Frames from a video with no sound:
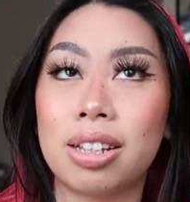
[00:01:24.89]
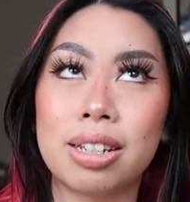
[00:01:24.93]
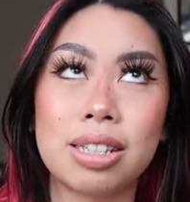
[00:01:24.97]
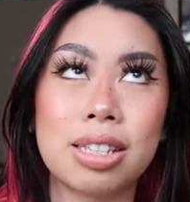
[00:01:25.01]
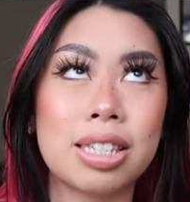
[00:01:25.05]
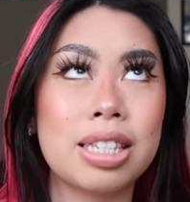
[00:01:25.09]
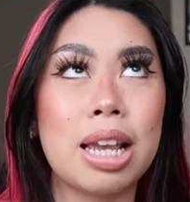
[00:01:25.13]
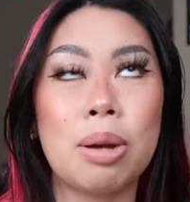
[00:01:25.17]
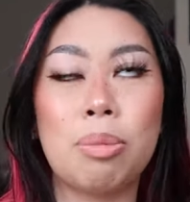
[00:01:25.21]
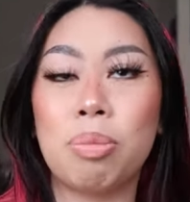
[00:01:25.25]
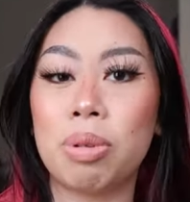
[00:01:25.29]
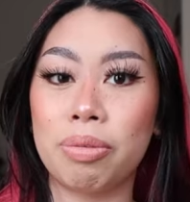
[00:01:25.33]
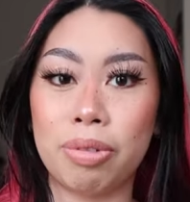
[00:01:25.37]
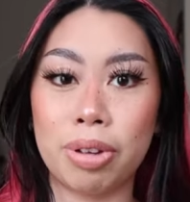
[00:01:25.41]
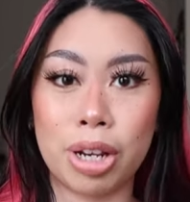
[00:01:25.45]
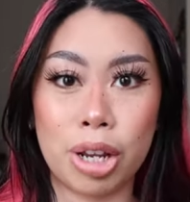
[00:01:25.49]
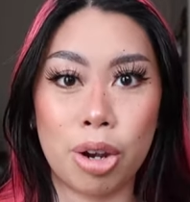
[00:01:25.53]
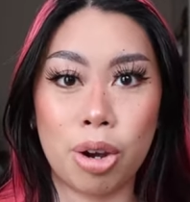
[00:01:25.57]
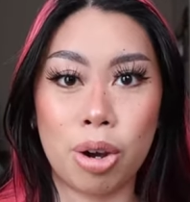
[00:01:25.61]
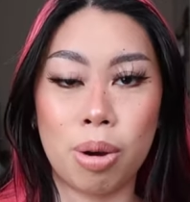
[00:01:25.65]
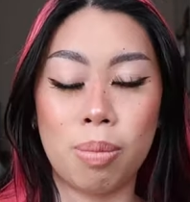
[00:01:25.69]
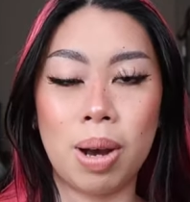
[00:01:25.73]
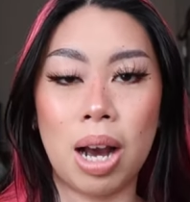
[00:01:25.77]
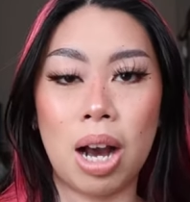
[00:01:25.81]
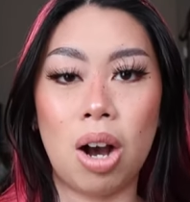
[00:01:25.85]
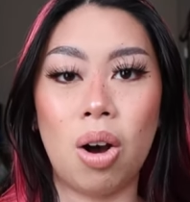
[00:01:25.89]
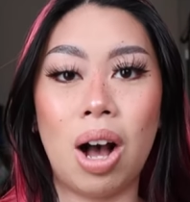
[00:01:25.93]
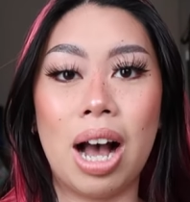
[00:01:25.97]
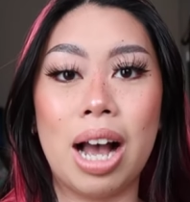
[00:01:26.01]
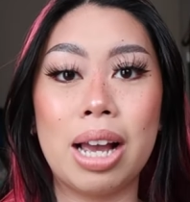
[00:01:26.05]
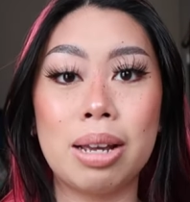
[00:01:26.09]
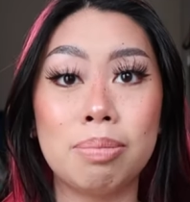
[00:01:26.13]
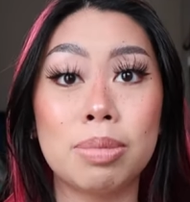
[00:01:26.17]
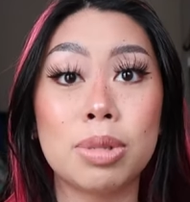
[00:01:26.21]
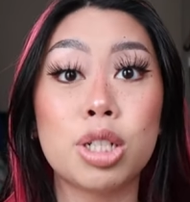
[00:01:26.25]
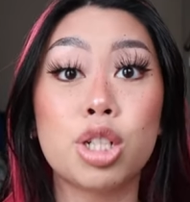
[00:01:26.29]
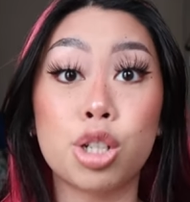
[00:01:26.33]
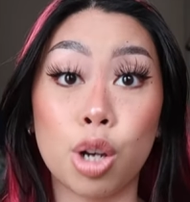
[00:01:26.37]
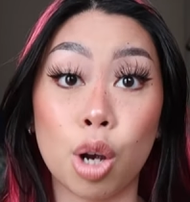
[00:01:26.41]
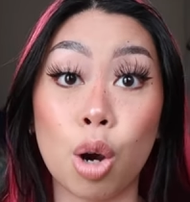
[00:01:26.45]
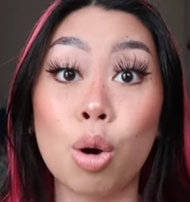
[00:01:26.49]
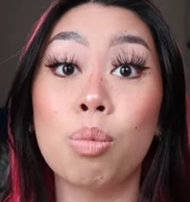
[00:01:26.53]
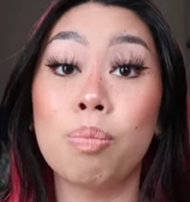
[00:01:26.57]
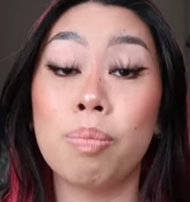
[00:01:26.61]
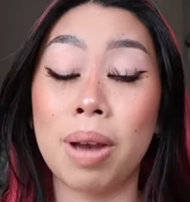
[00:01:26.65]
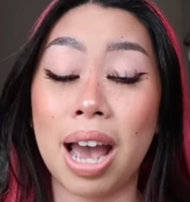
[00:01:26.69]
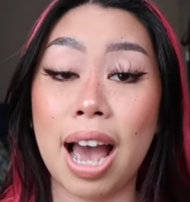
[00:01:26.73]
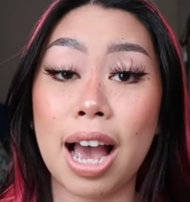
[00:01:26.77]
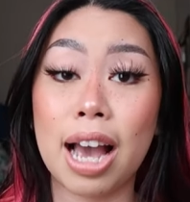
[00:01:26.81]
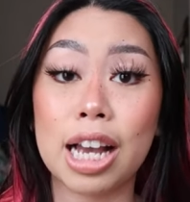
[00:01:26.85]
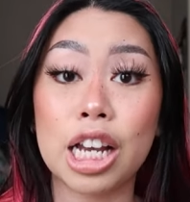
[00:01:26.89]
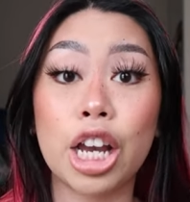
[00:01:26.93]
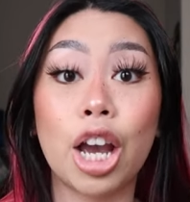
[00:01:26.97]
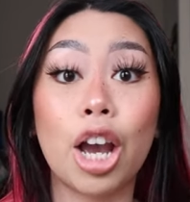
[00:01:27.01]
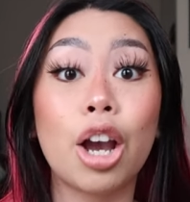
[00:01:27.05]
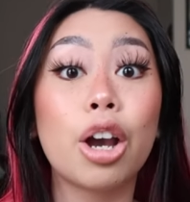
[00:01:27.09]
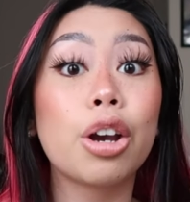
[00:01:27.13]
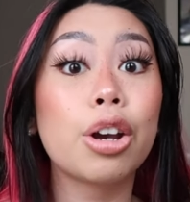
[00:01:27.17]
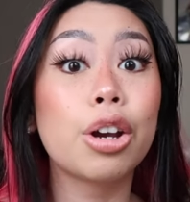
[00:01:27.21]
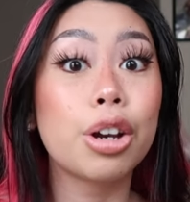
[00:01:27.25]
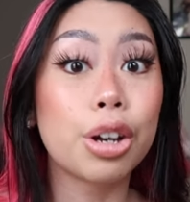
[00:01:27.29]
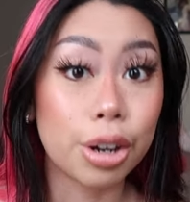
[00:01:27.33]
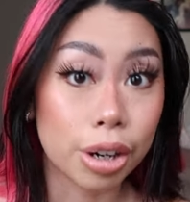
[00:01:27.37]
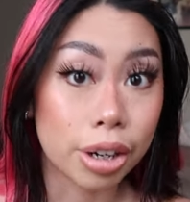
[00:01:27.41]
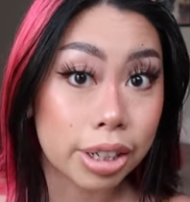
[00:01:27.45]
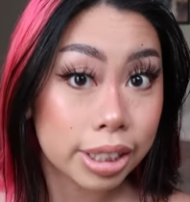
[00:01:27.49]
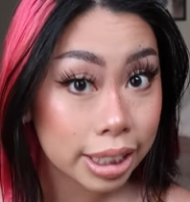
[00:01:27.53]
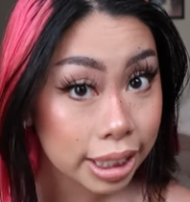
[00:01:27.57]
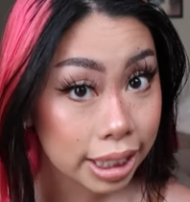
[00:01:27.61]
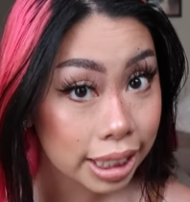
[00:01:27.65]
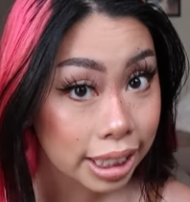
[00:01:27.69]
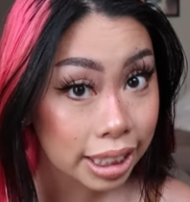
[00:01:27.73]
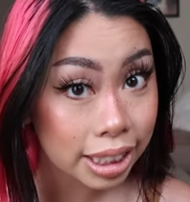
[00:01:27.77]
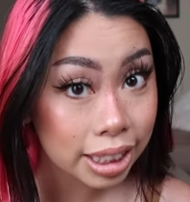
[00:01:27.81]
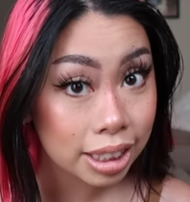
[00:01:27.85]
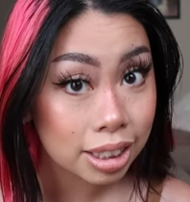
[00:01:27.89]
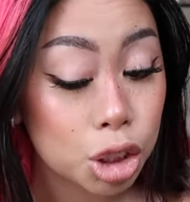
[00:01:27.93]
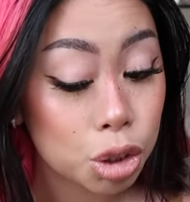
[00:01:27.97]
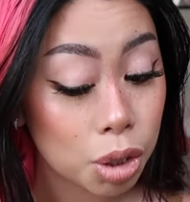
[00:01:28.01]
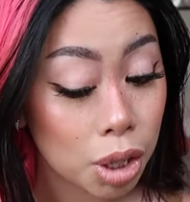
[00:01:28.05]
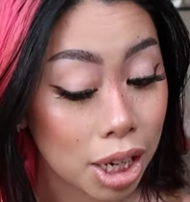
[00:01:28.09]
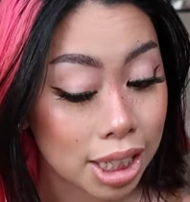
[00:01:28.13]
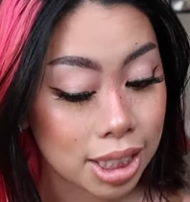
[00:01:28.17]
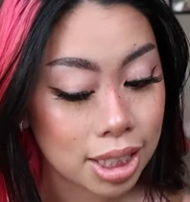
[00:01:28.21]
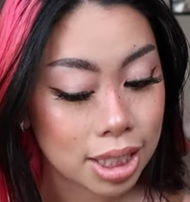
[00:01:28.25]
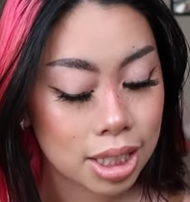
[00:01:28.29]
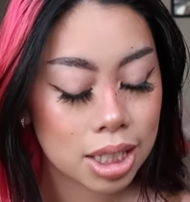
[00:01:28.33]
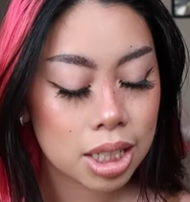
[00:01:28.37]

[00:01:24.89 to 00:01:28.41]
a separate video about I'm a tote bag girly trust